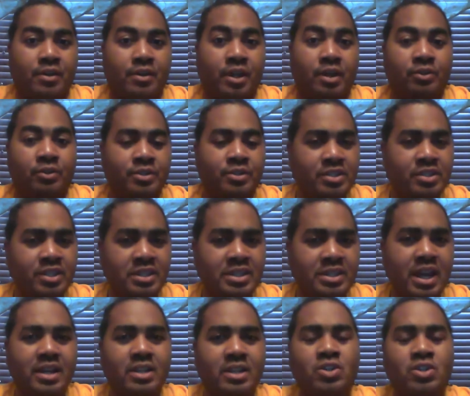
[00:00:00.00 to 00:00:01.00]
an elder, sit
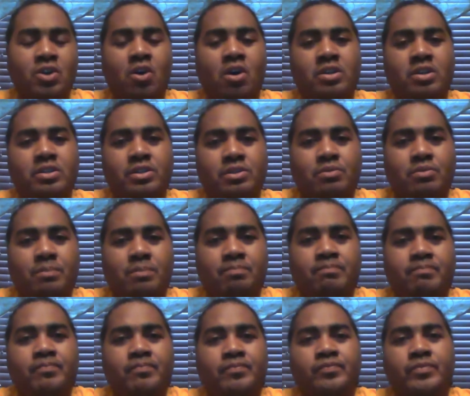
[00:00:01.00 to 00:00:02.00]
down and talk to them.
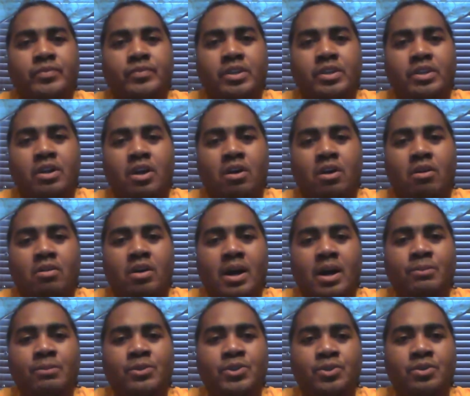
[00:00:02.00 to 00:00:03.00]

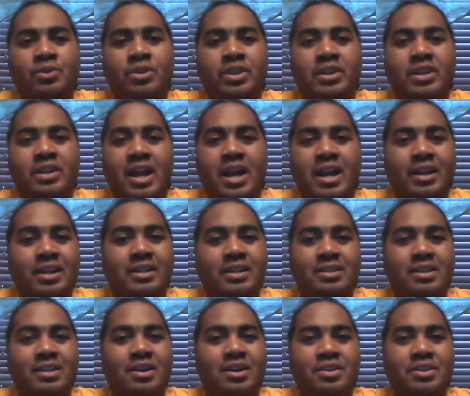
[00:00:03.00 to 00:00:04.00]
I'm sure they're not going
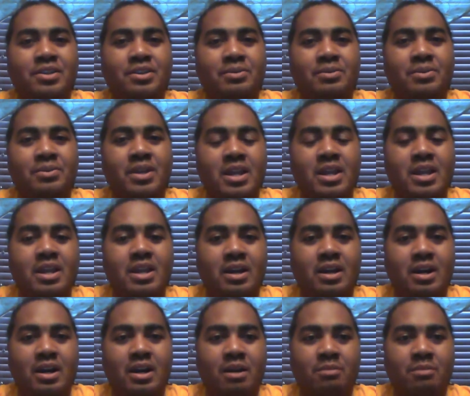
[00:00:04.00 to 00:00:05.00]
to tell you
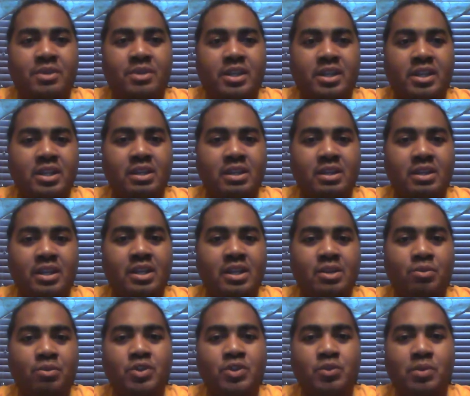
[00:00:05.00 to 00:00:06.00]
in
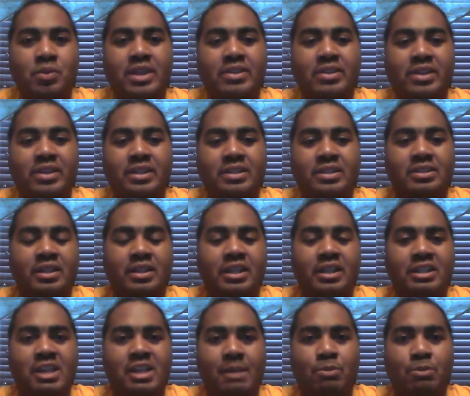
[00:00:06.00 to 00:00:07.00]
any which way that it's
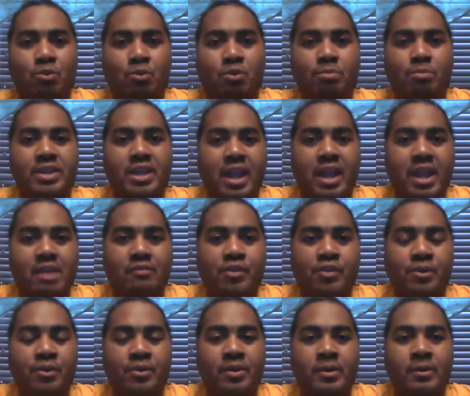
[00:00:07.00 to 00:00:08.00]
acceptable
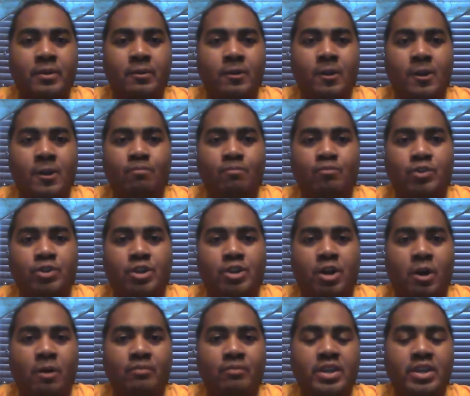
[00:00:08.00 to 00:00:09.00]
behavior.
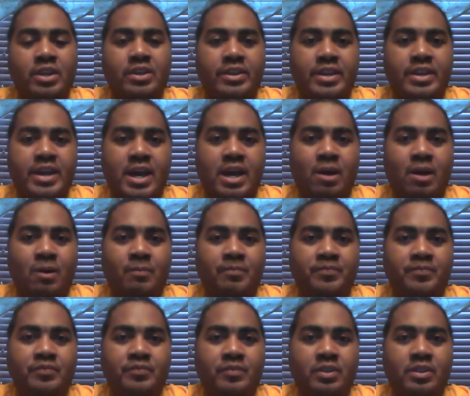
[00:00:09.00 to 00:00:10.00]
Now,
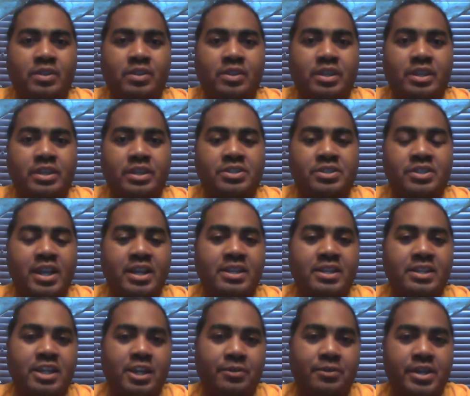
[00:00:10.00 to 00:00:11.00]
the
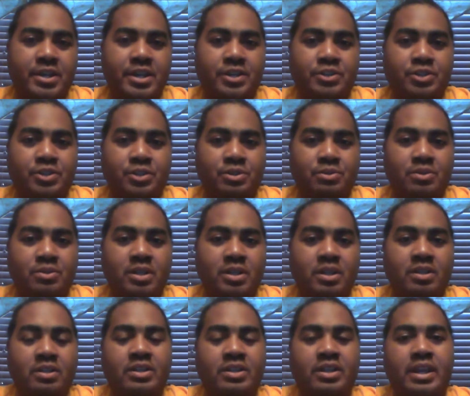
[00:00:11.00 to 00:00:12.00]
secondary issue
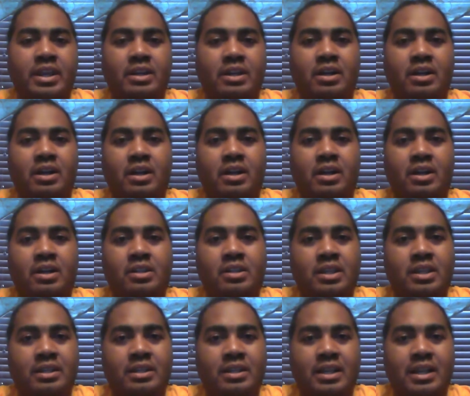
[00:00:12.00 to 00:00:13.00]
that
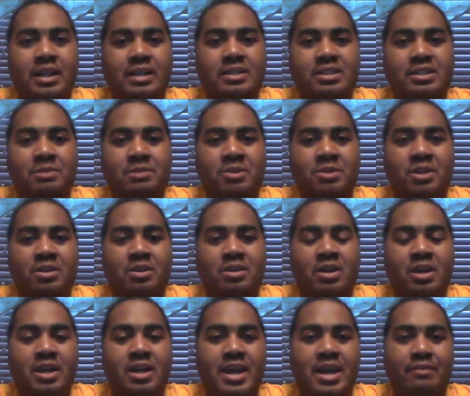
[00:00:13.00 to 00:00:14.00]
I seem
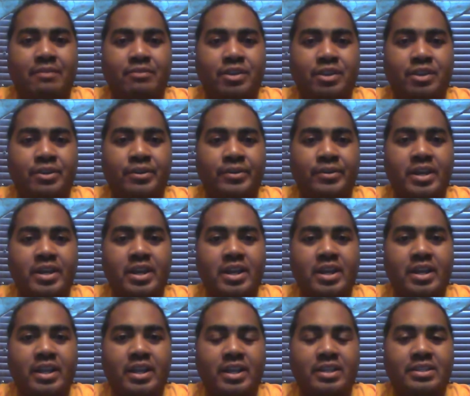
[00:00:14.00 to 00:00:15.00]
to have here
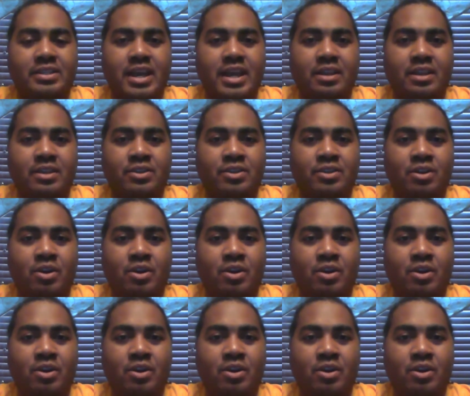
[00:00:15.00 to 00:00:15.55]
is that